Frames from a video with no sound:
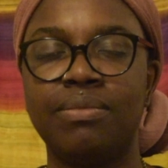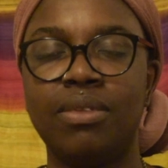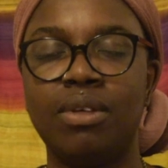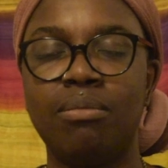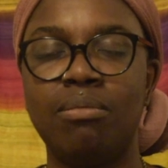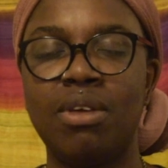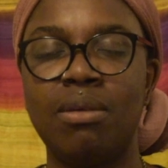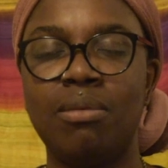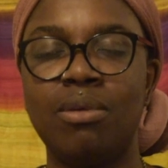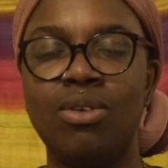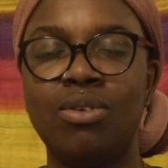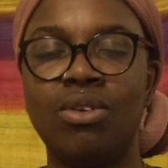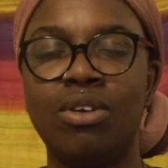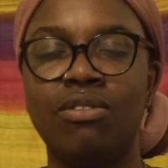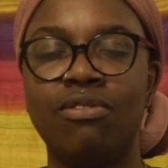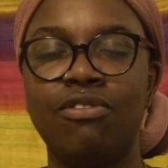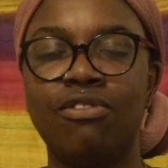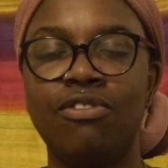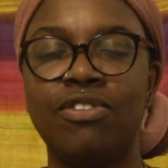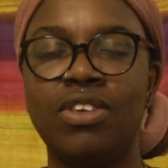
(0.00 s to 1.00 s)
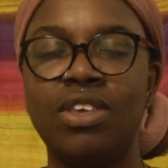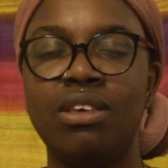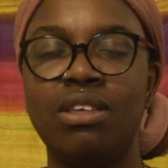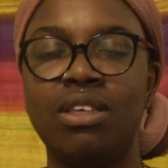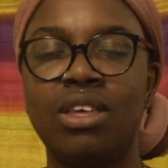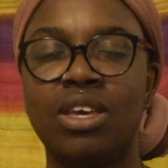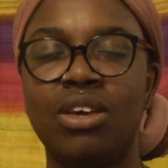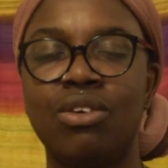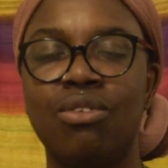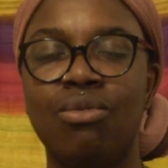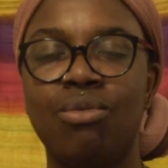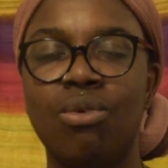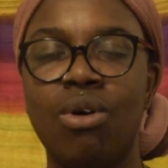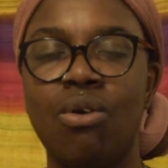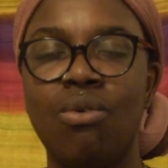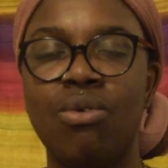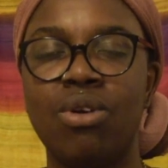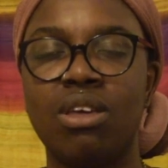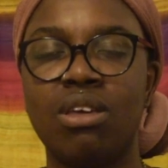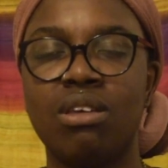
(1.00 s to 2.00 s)
And maybe you can feel it
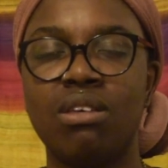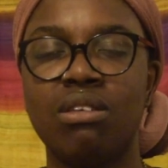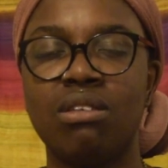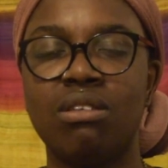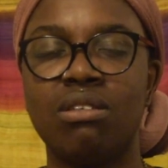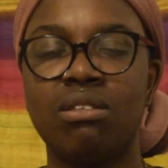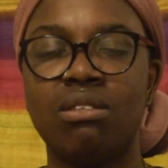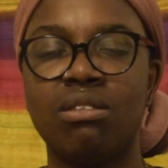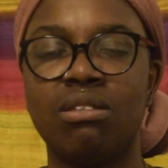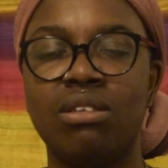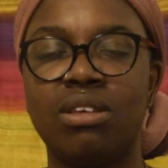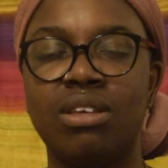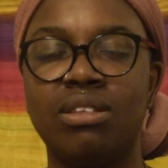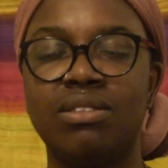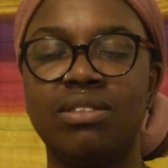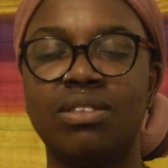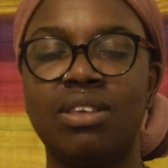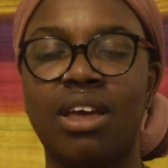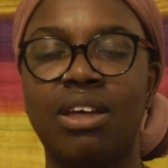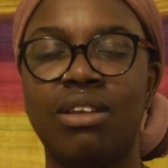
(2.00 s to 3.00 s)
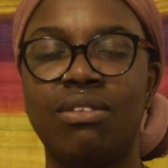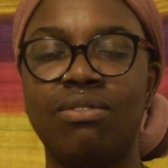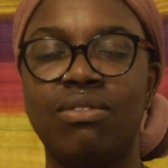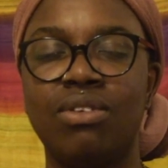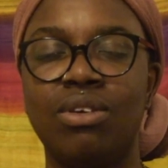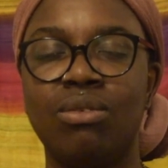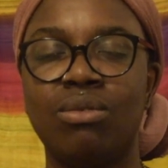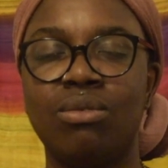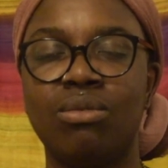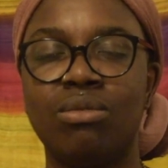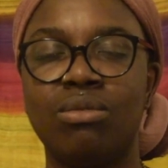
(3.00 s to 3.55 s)
growing inside of you.